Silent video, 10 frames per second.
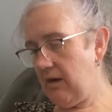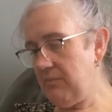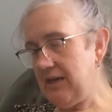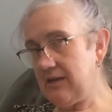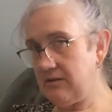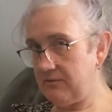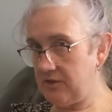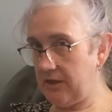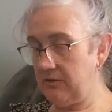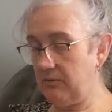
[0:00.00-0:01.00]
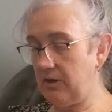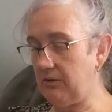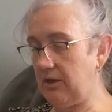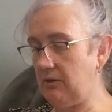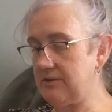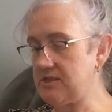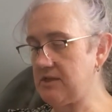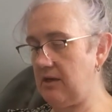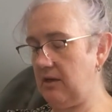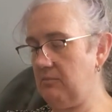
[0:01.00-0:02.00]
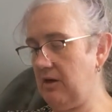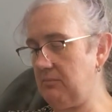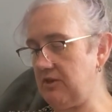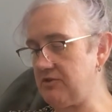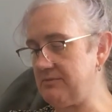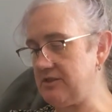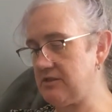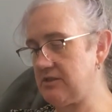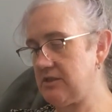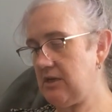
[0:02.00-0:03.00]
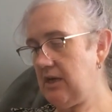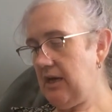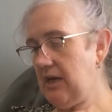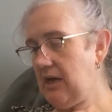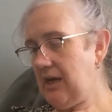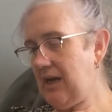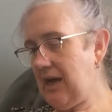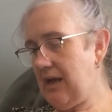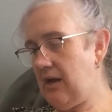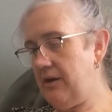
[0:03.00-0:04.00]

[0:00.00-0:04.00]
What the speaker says: the end of January, I was taking my measurements and I